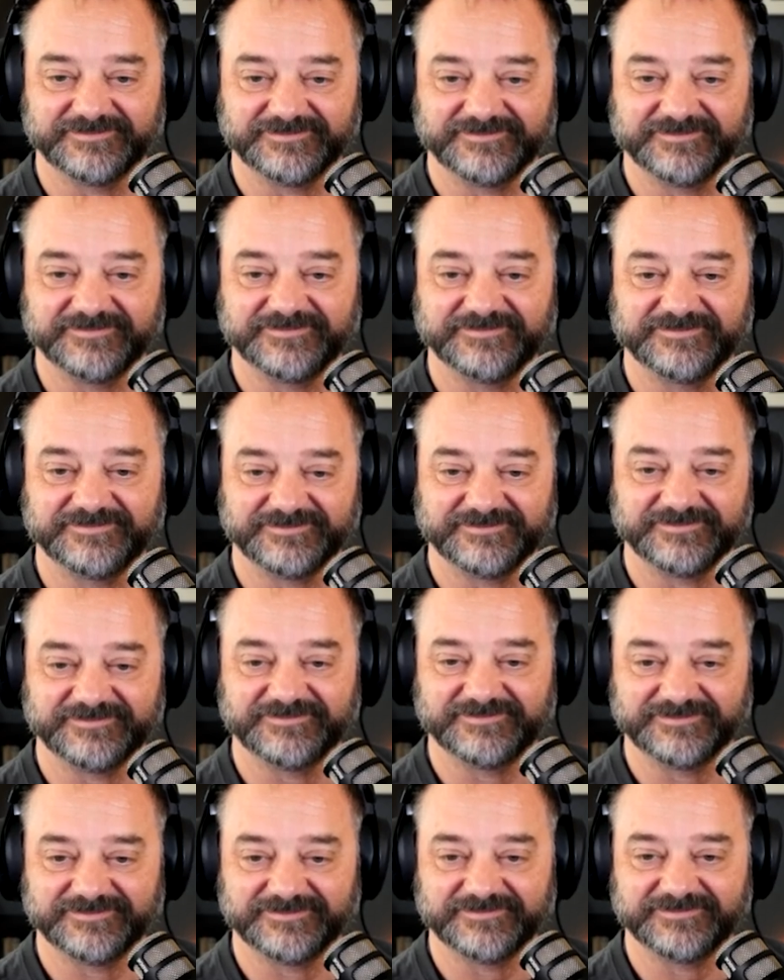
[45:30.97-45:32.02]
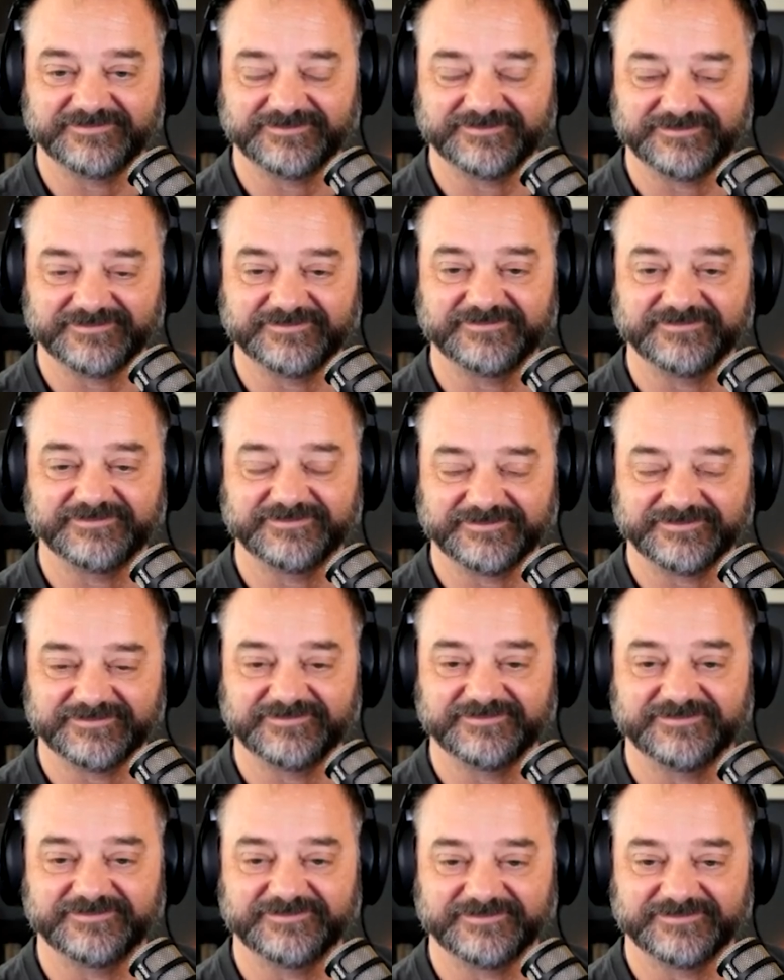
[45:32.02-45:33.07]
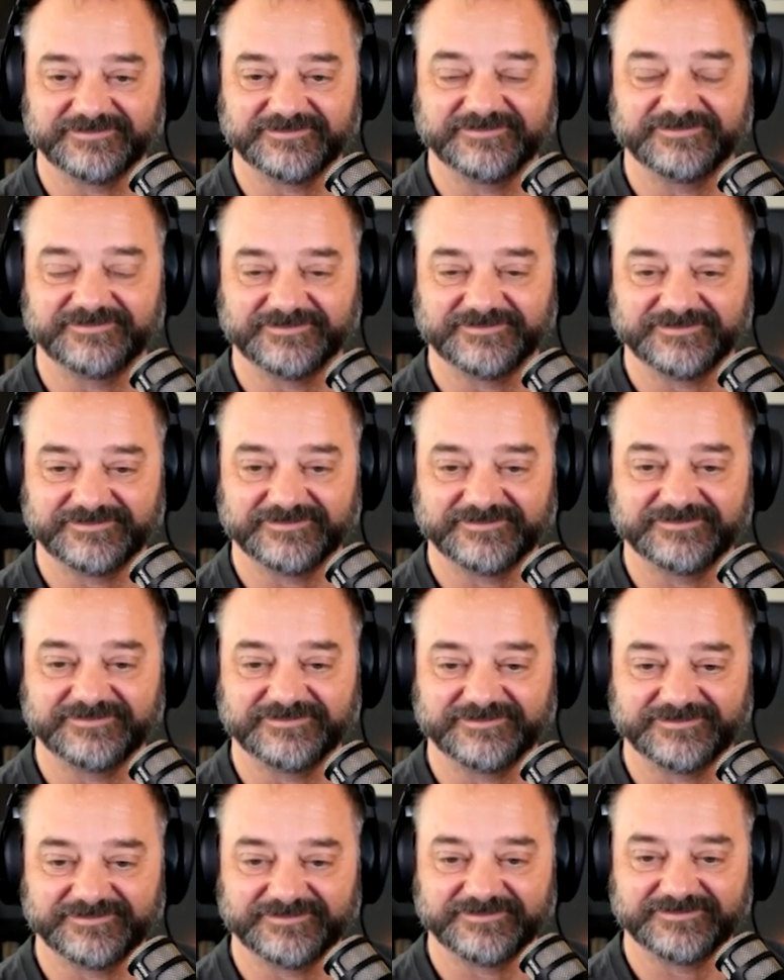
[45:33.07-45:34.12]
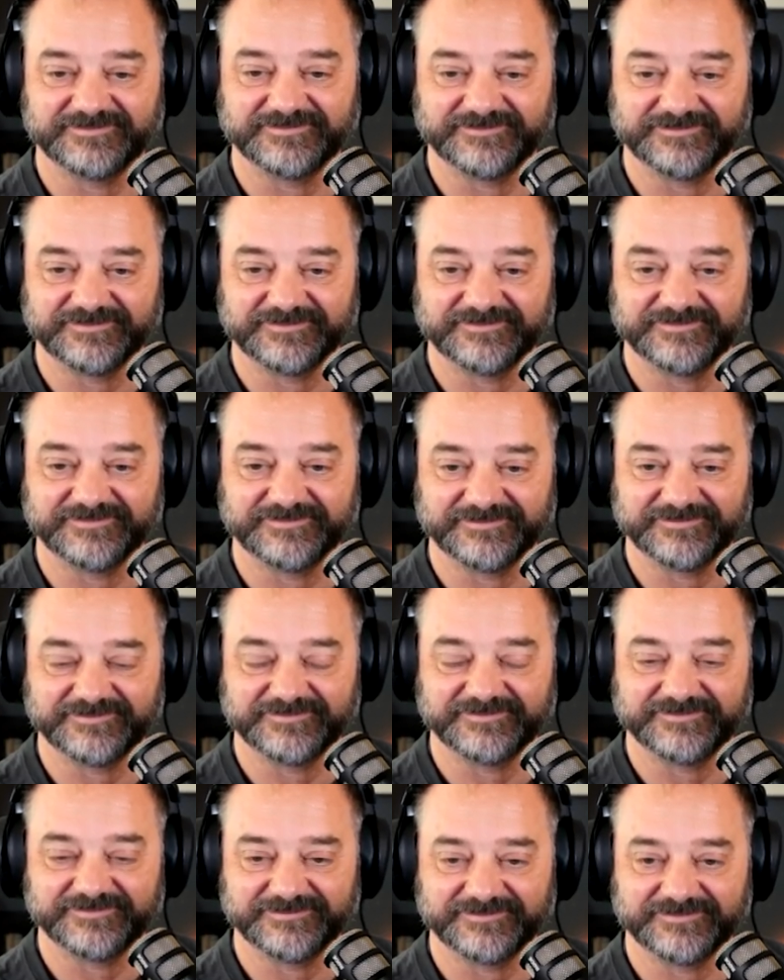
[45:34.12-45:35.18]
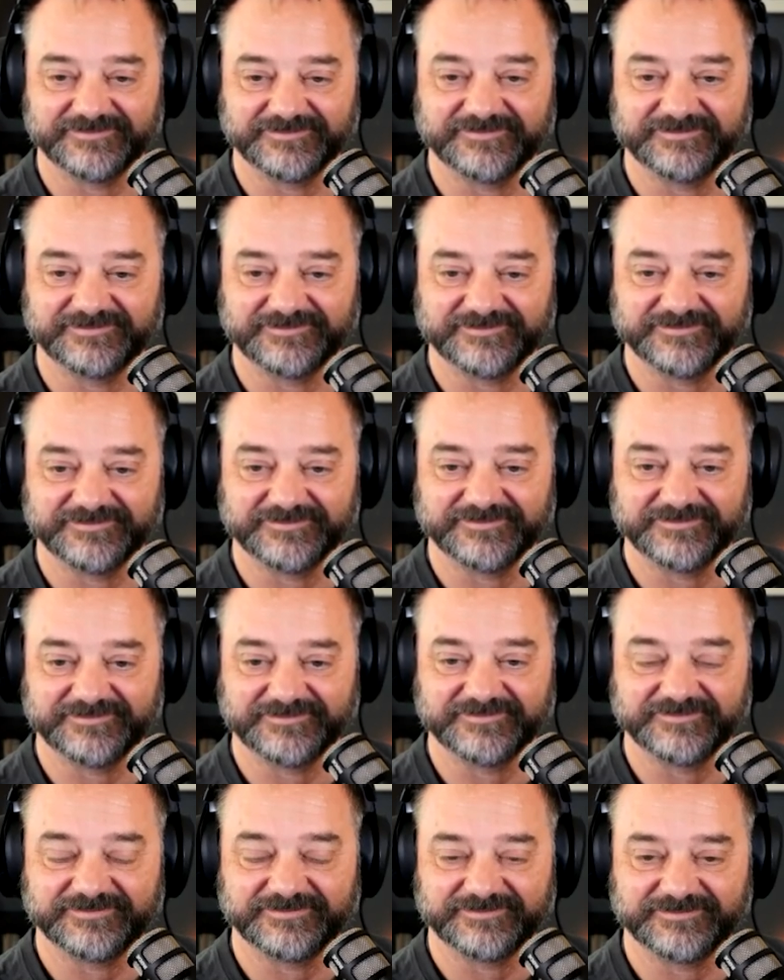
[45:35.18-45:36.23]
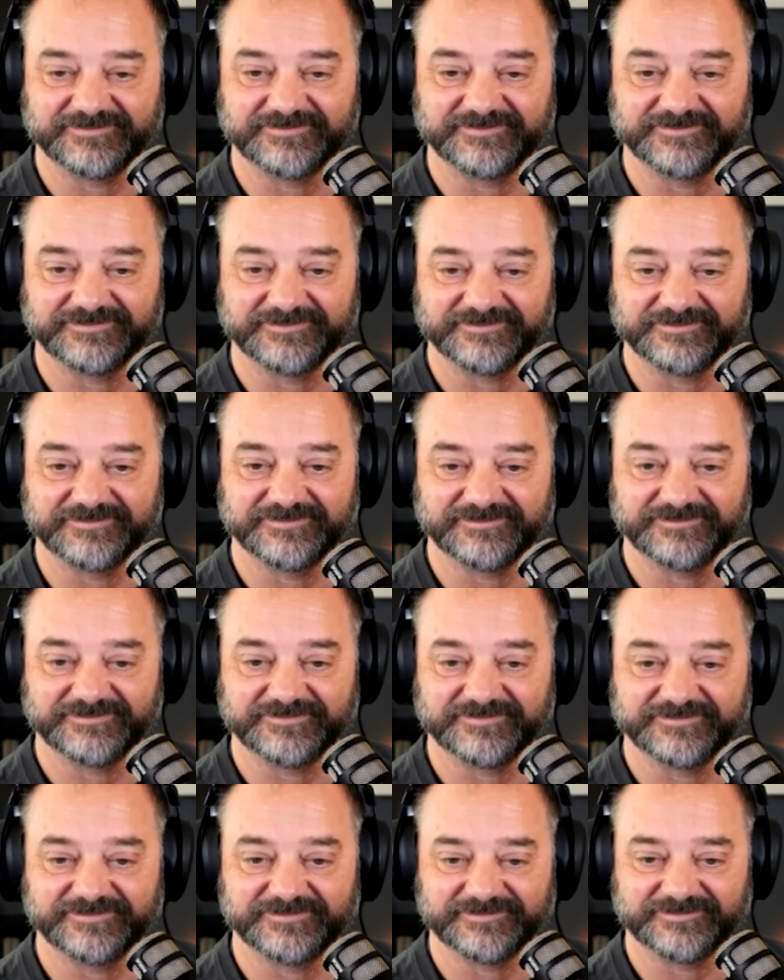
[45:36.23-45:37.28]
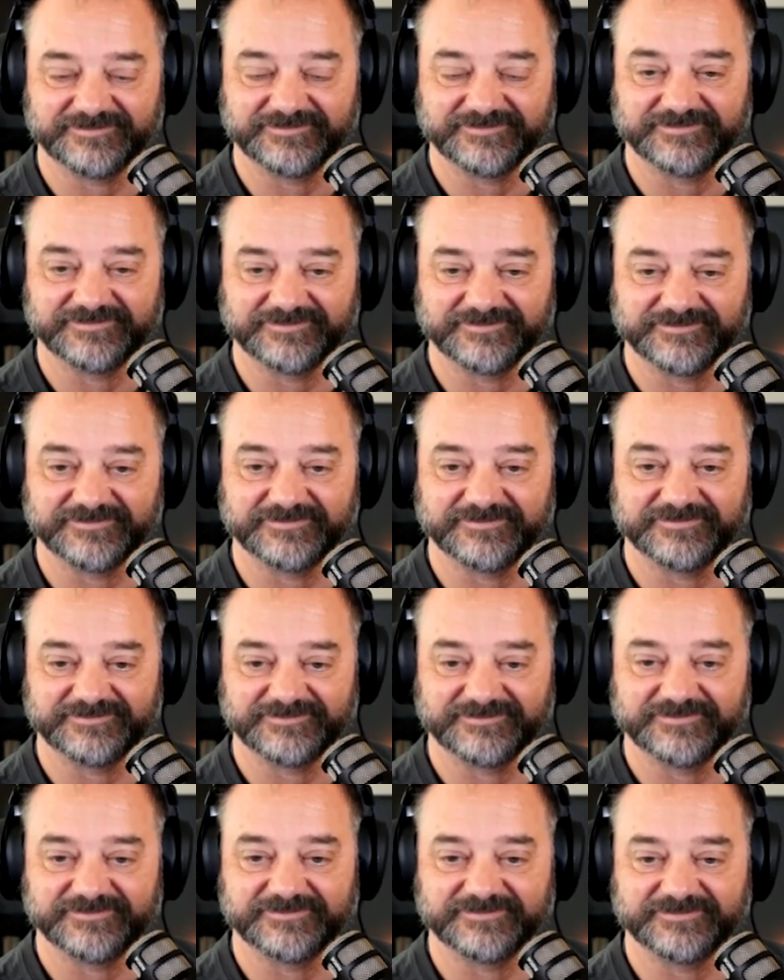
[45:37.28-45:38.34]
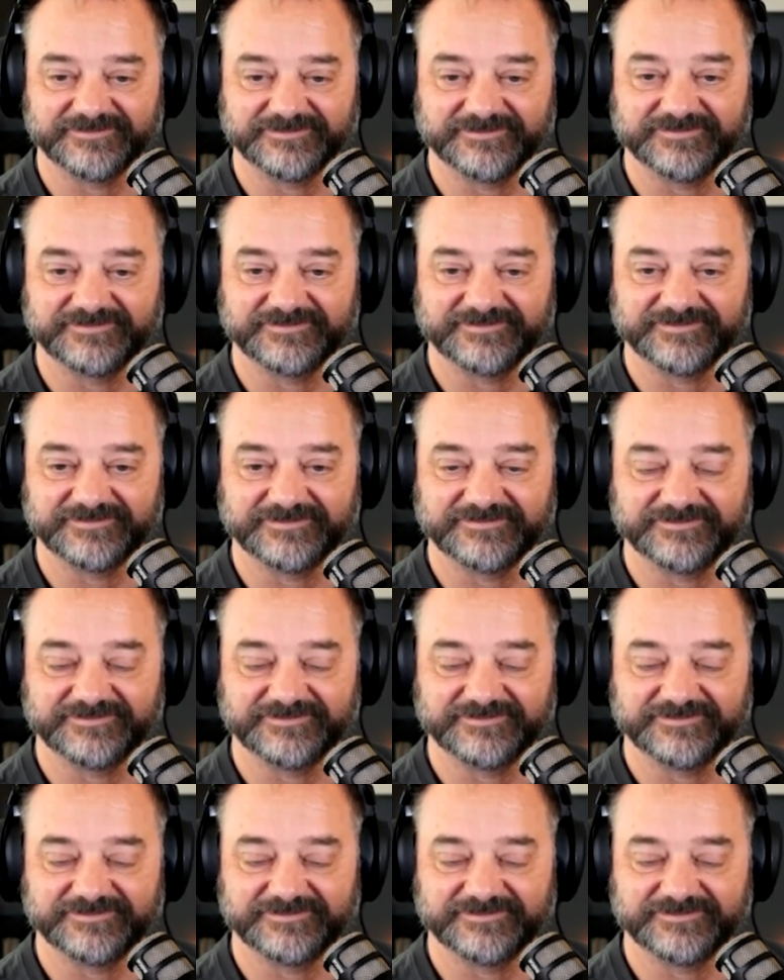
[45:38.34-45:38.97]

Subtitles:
(not speaking)